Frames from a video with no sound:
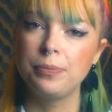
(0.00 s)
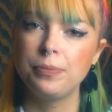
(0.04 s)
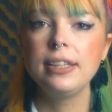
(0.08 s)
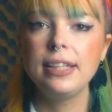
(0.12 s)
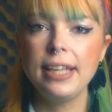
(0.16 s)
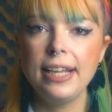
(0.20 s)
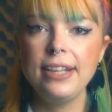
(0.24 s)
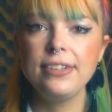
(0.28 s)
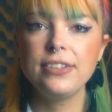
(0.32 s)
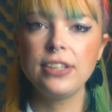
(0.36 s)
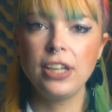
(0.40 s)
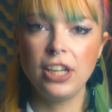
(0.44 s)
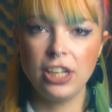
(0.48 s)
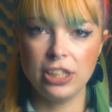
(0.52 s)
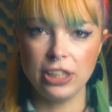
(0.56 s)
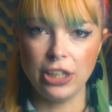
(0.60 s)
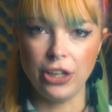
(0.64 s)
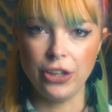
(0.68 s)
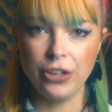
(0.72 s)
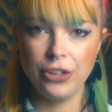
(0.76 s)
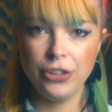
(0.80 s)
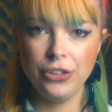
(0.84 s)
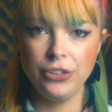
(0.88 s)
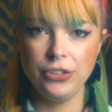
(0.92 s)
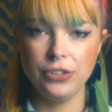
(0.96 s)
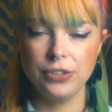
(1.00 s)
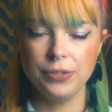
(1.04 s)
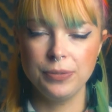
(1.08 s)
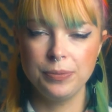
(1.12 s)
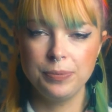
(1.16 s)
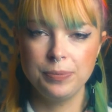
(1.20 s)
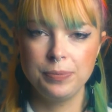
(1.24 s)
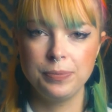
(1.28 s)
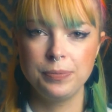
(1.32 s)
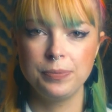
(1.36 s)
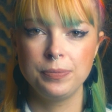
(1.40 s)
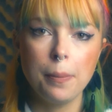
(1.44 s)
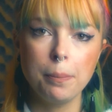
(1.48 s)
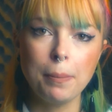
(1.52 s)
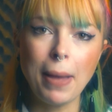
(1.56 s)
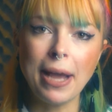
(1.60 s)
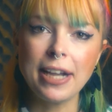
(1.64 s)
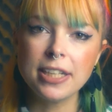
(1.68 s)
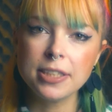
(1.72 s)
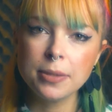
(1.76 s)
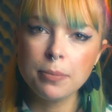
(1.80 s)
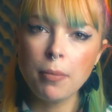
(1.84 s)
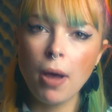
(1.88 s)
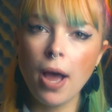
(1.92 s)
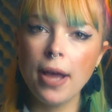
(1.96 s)
These include
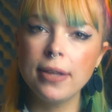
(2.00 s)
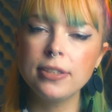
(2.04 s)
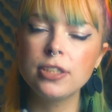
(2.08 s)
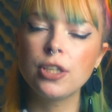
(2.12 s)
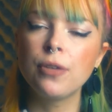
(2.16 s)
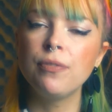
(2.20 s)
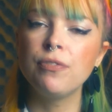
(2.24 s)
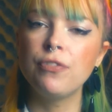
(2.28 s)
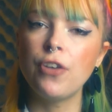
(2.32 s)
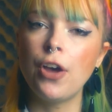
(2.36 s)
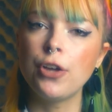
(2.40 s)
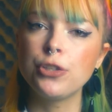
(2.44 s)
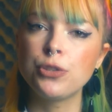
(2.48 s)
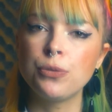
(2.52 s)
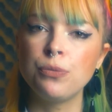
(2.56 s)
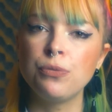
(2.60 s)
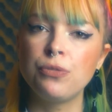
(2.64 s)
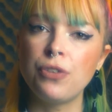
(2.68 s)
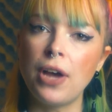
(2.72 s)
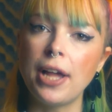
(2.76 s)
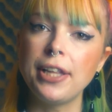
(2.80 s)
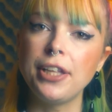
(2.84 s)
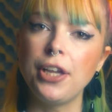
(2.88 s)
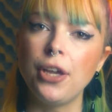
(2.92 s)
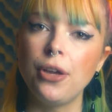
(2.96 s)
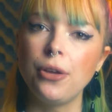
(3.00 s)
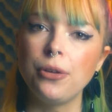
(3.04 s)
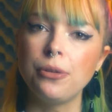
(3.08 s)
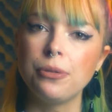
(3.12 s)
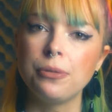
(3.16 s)
maximize conversion value.